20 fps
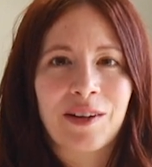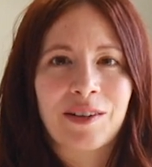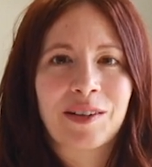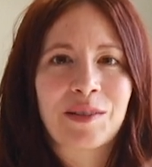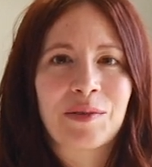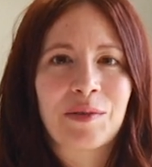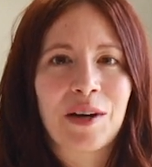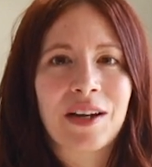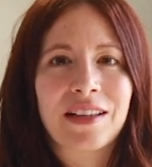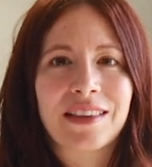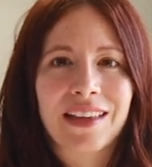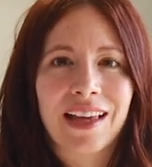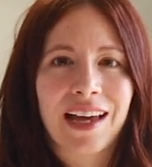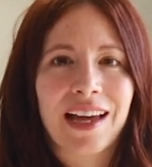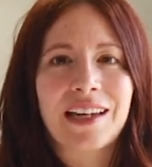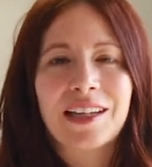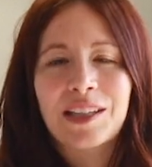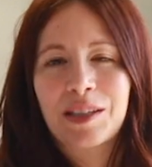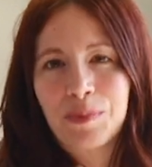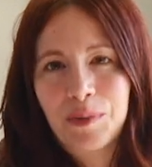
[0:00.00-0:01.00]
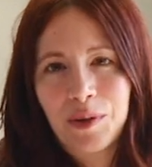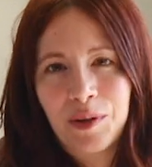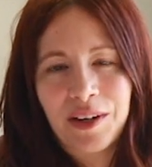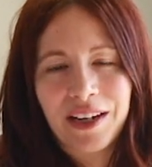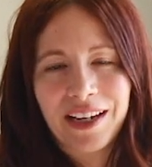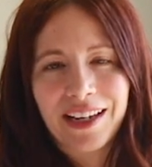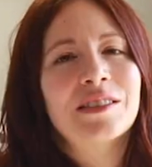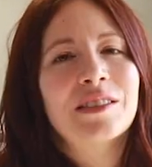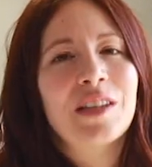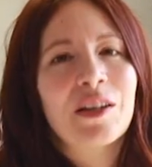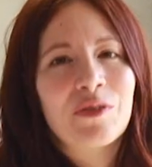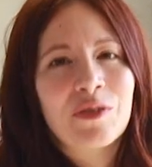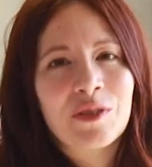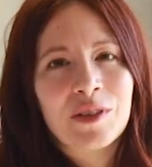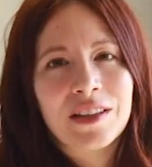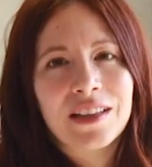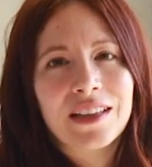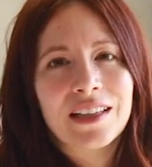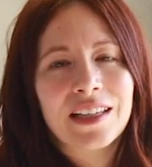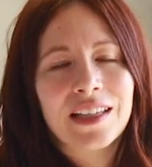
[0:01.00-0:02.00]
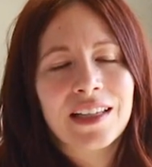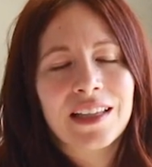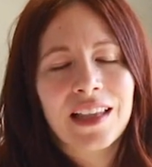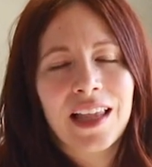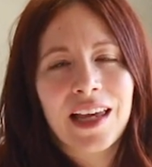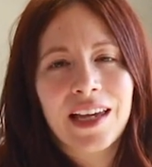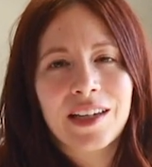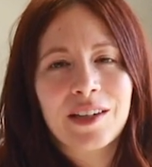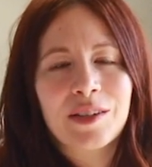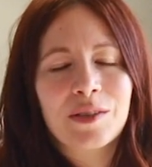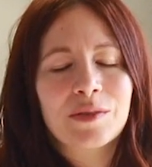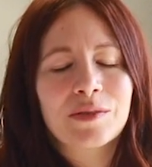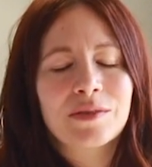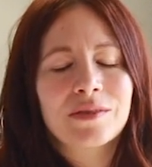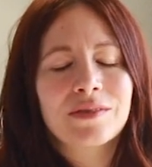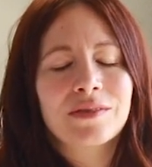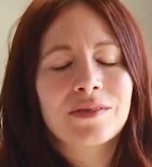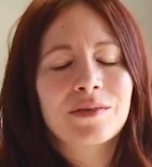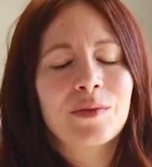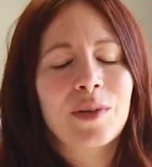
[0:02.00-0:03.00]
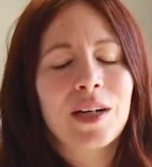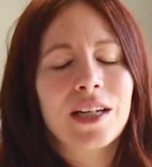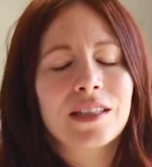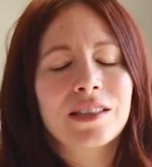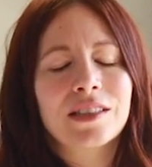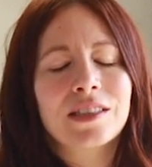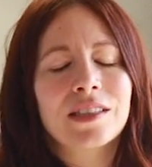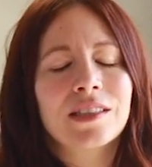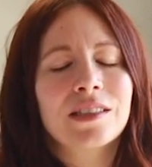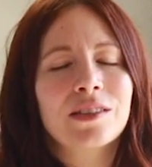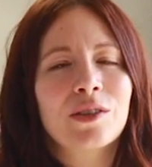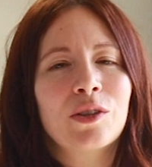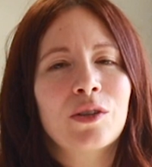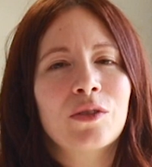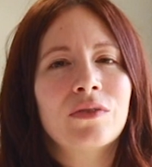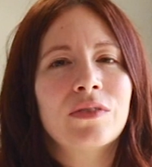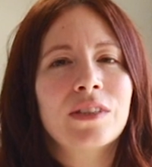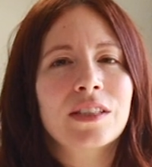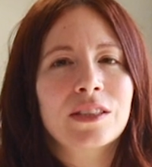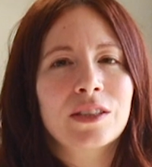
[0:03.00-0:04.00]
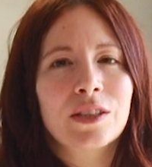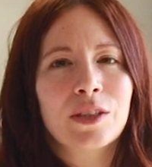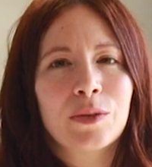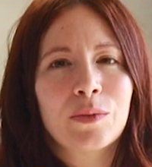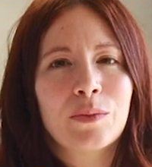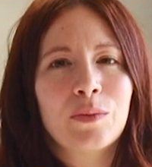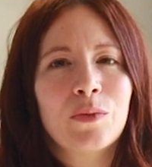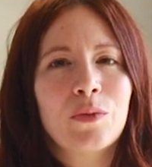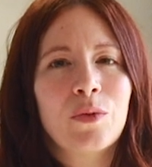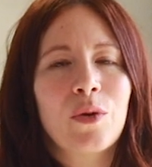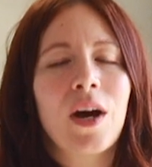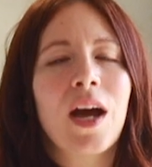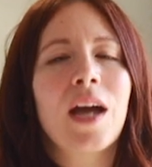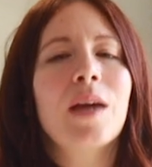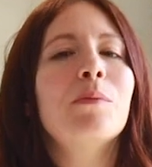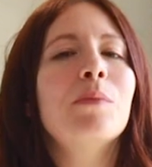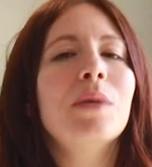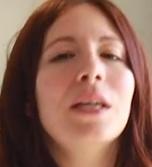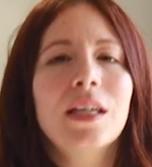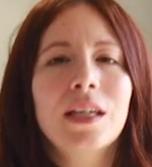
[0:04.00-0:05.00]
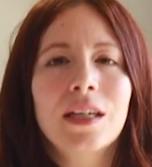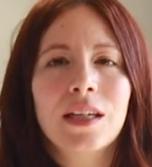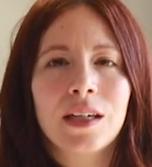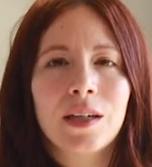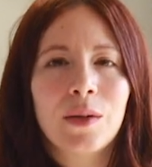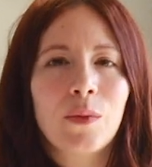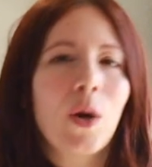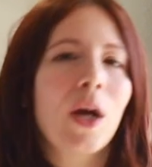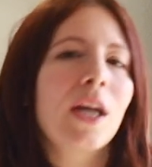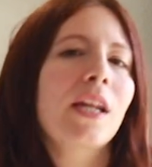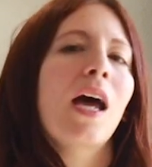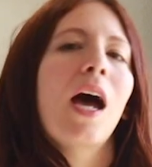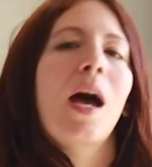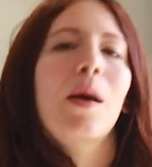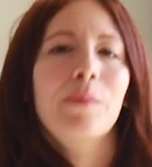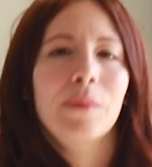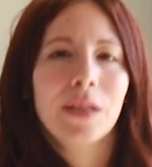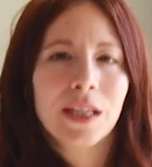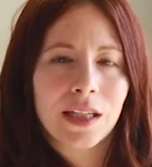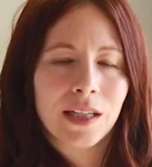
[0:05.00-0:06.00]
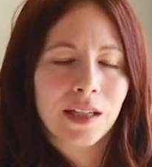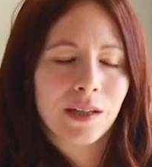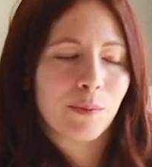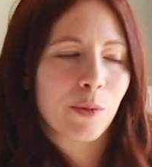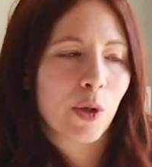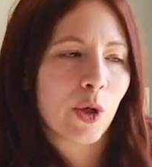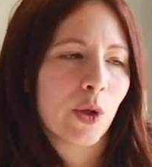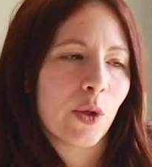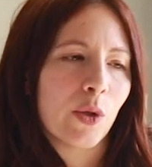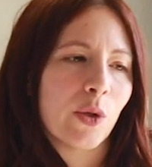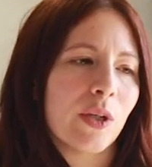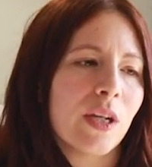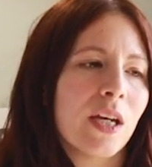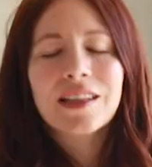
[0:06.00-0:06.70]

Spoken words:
I want that experience. Definitely, like, went into a little victim, why me, why not me mode.